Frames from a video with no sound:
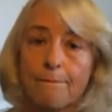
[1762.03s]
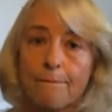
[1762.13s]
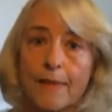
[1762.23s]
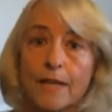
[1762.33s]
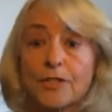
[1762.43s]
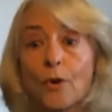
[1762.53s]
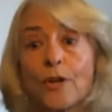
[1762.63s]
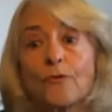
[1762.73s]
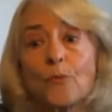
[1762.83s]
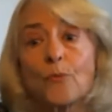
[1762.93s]
So
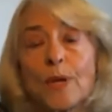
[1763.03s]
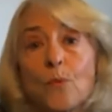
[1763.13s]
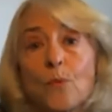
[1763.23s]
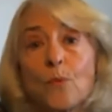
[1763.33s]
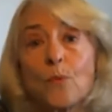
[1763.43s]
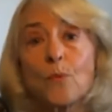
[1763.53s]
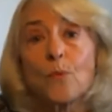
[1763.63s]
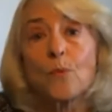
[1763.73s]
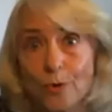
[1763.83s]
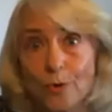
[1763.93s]
if we want to
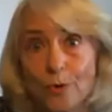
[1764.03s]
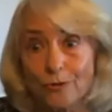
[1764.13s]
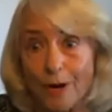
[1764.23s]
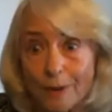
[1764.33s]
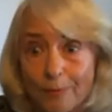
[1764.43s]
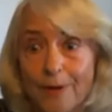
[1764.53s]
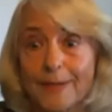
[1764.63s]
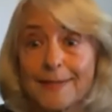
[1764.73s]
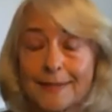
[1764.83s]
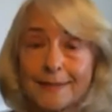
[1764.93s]
lower drug
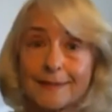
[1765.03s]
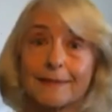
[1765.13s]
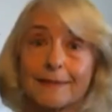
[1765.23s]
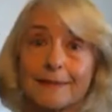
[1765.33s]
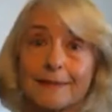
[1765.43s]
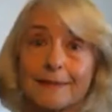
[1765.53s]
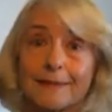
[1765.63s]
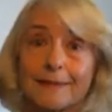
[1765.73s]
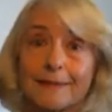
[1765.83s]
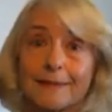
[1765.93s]
prices,
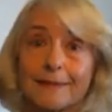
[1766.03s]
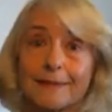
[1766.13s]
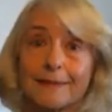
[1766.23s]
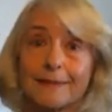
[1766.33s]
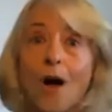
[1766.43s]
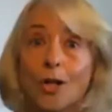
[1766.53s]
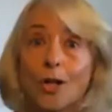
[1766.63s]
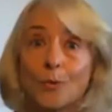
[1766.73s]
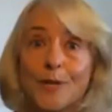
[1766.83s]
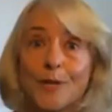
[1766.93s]

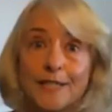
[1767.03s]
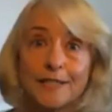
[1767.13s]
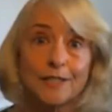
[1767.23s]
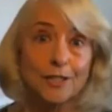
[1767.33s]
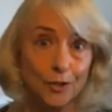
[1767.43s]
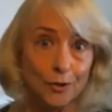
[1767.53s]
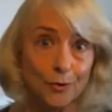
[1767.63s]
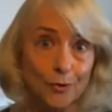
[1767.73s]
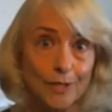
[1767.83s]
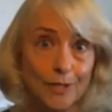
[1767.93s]
all we need to
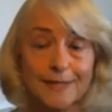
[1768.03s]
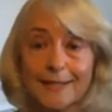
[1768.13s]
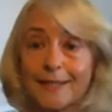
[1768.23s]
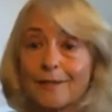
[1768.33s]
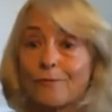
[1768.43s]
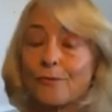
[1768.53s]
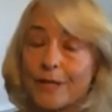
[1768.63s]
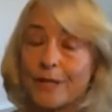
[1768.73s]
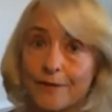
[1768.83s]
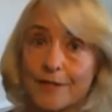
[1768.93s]
do is get
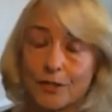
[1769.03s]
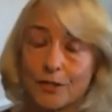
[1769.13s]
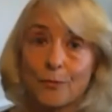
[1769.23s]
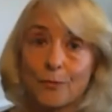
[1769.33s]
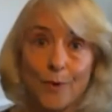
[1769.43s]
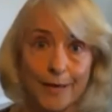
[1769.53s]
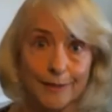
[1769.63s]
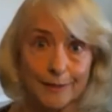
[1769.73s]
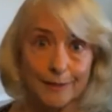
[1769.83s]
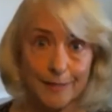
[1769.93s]
rid of these
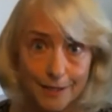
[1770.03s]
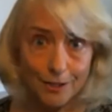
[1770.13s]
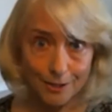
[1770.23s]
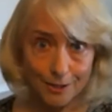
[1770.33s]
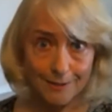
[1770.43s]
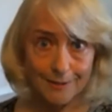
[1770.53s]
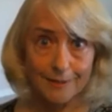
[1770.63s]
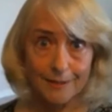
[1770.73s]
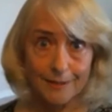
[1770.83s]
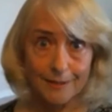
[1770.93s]
regulations,
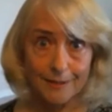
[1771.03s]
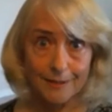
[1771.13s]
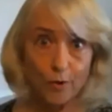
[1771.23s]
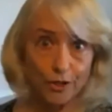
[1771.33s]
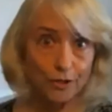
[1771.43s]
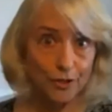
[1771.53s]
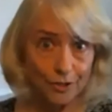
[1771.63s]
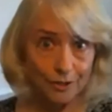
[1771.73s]
which